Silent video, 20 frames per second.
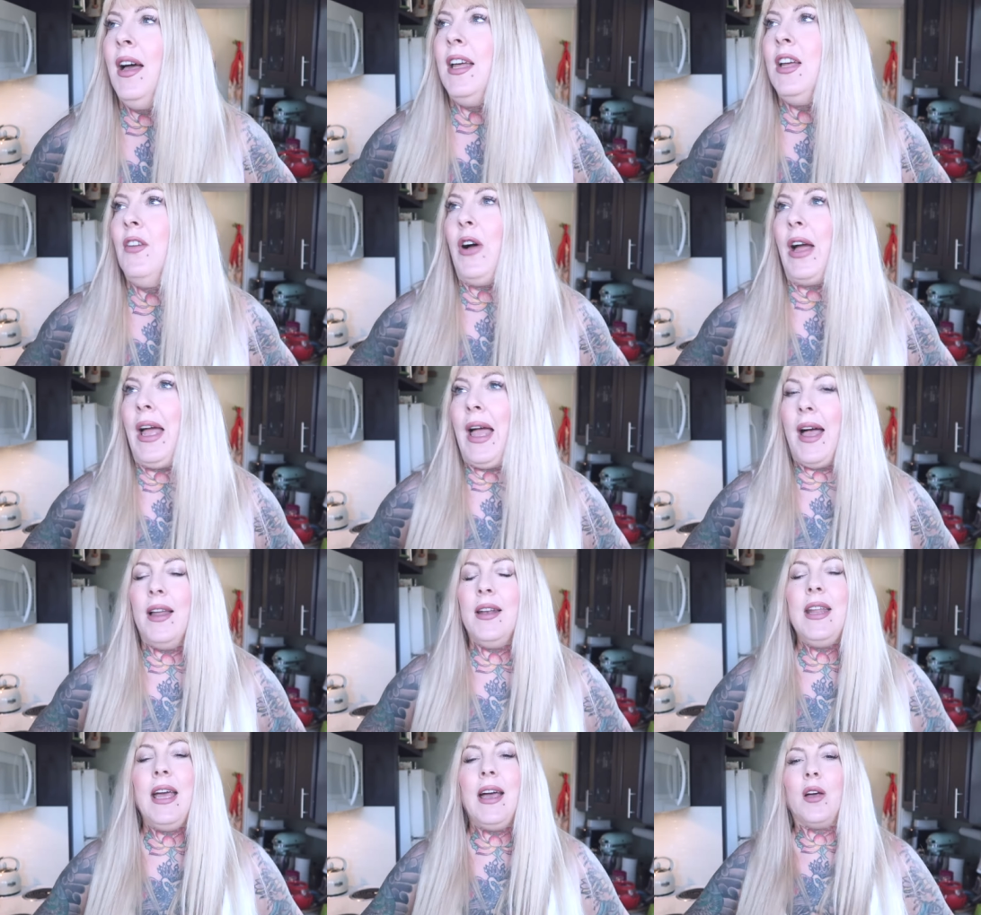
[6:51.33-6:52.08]
if I
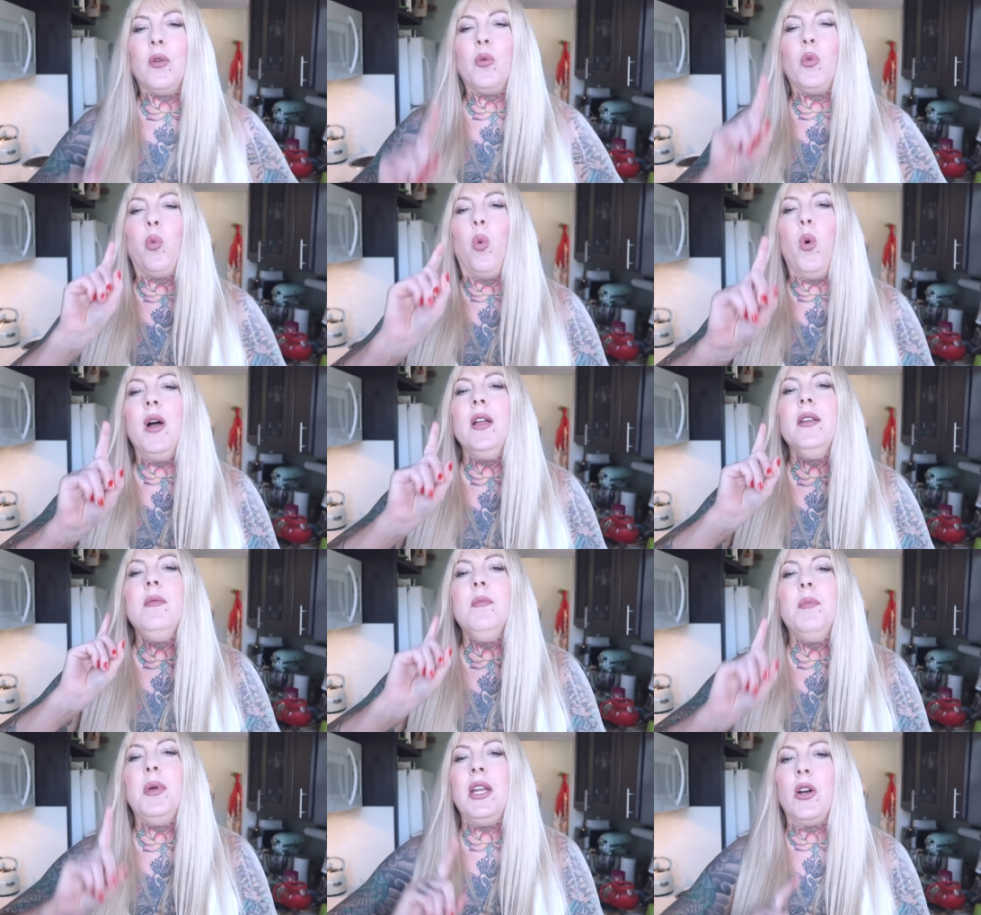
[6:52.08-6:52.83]
hadn't had
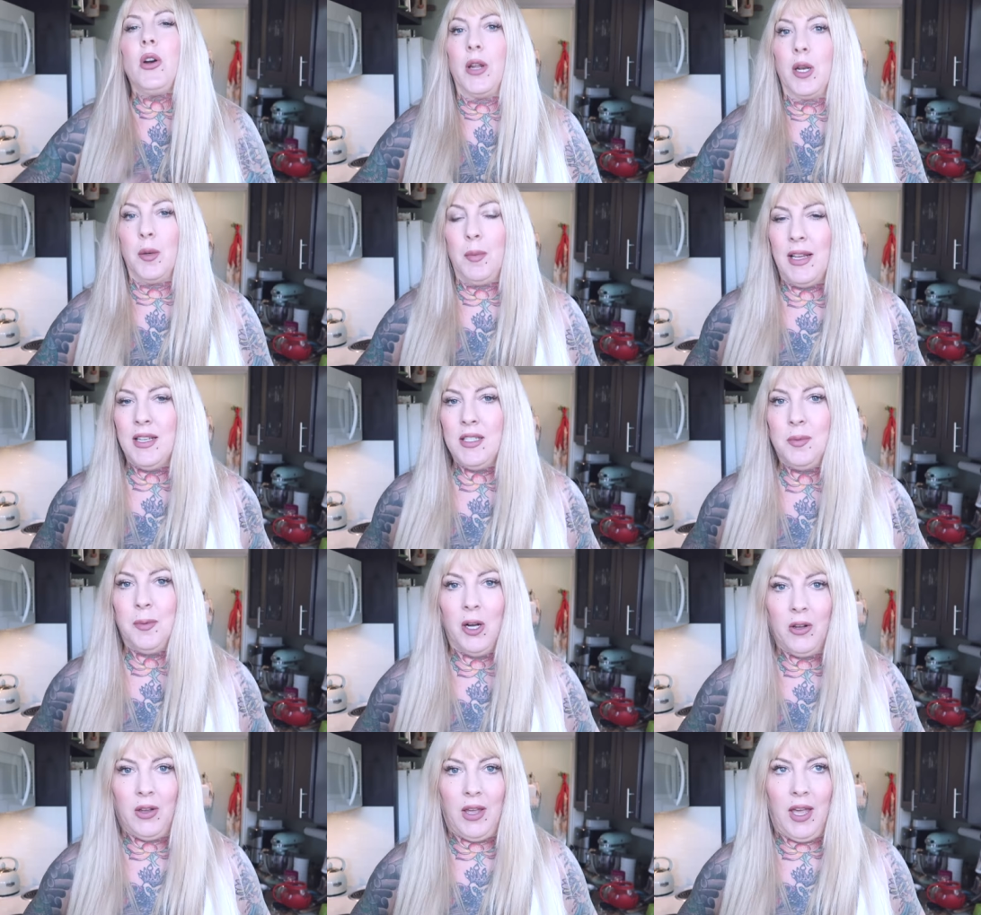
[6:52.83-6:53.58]
one beer at a
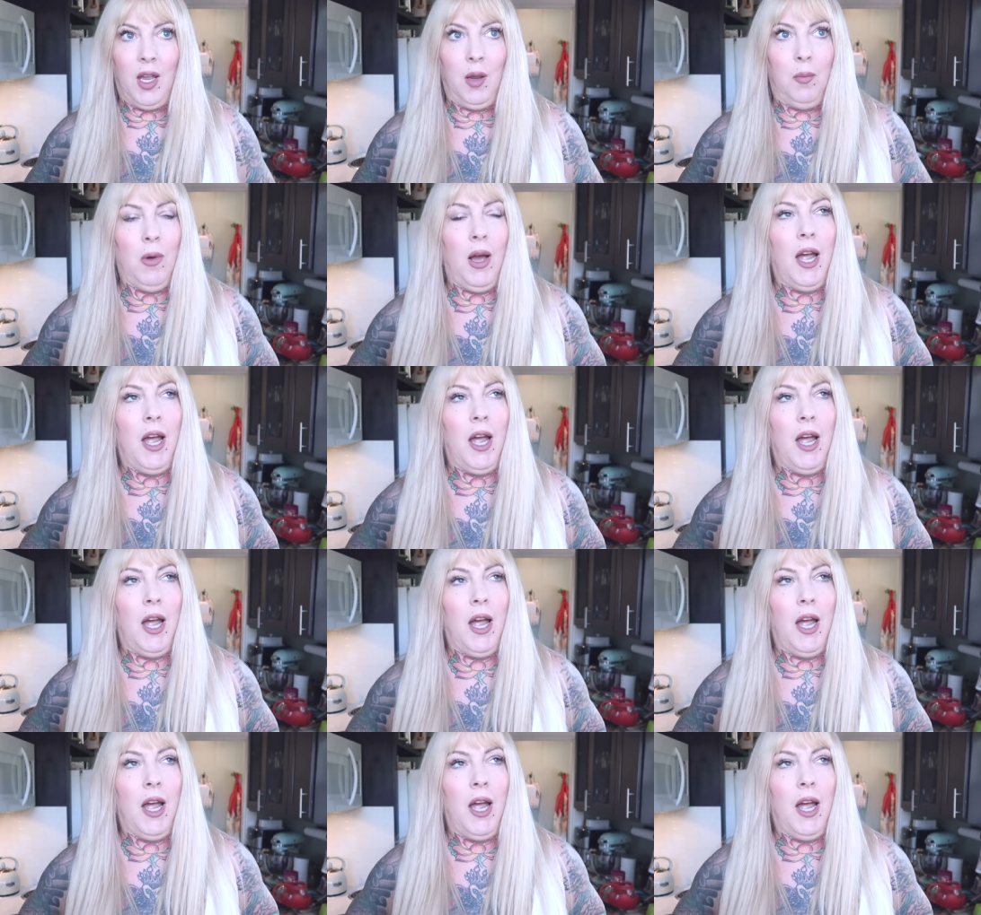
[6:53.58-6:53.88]
baseball game,